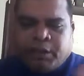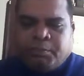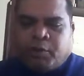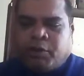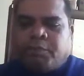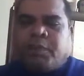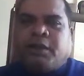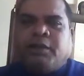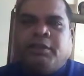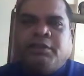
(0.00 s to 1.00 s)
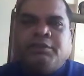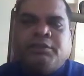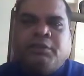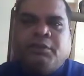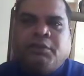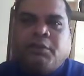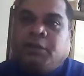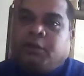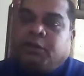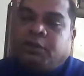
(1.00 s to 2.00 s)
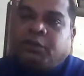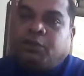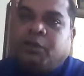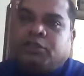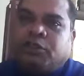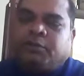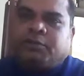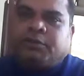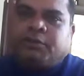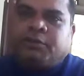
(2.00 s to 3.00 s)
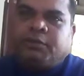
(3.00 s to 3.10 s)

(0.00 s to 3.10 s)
important part is workshops,